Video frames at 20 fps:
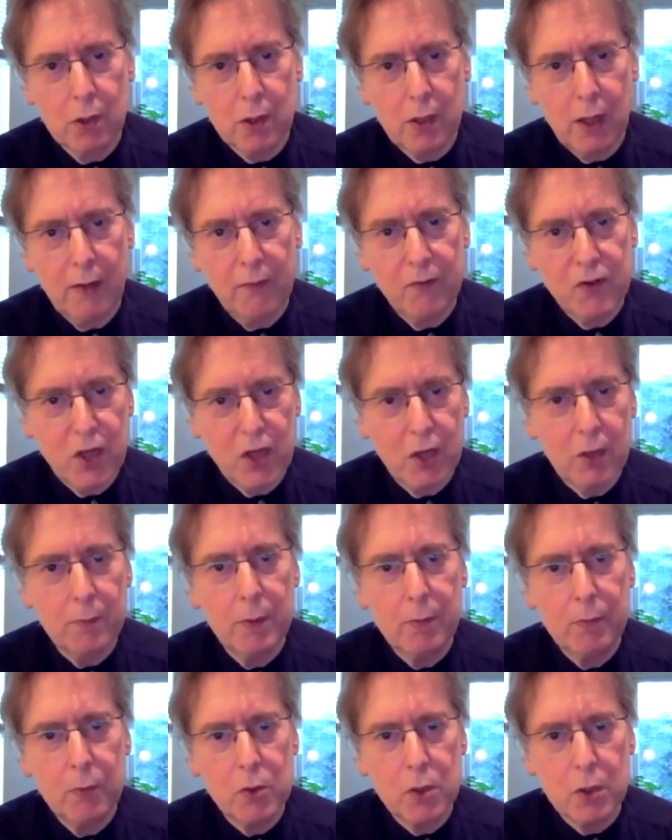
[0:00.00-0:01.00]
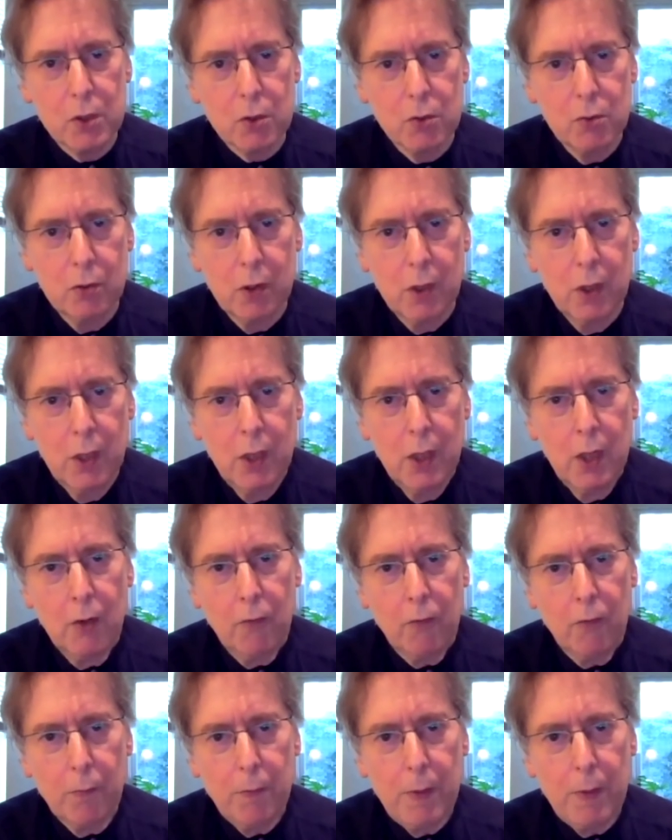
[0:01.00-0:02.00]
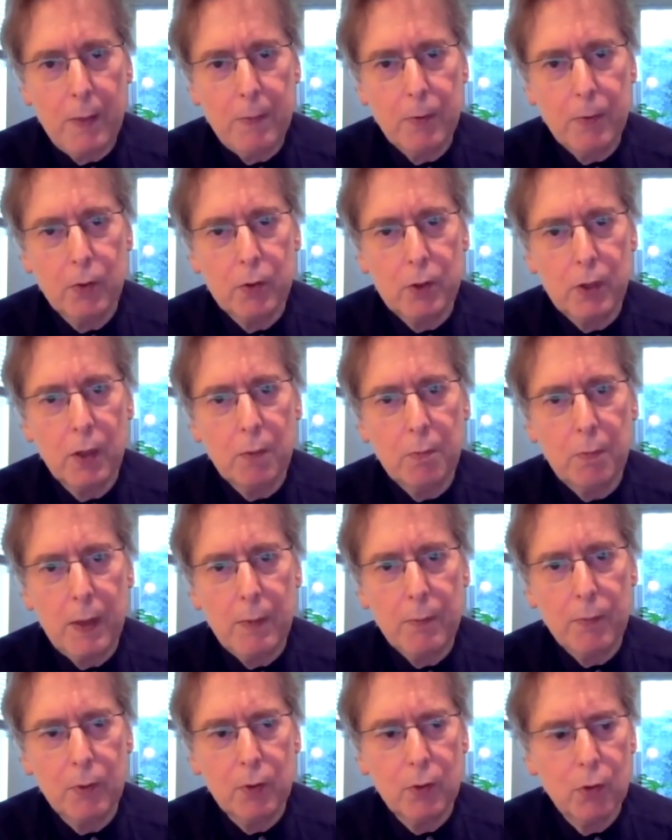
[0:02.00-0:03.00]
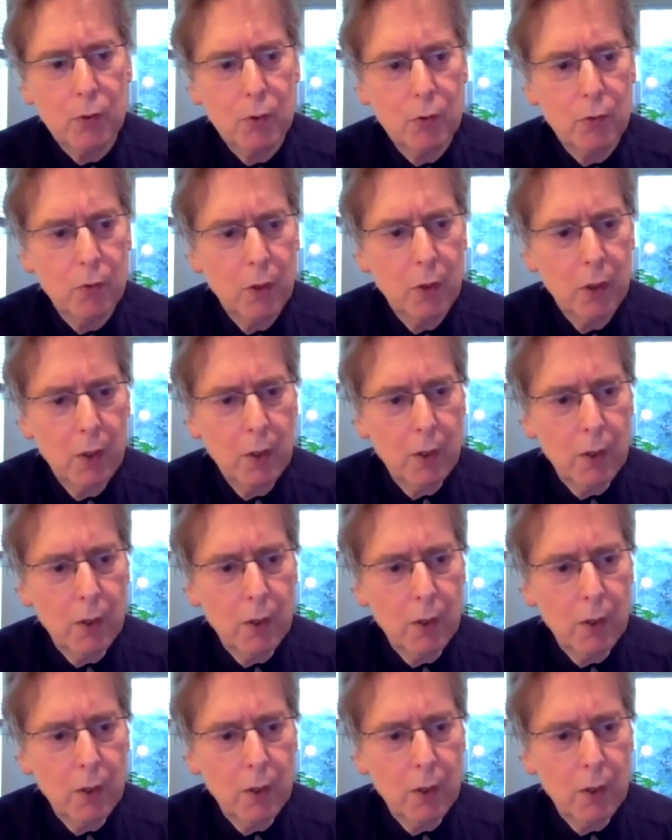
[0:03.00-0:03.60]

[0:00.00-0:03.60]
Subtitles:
kind of settlement music school for people, young people who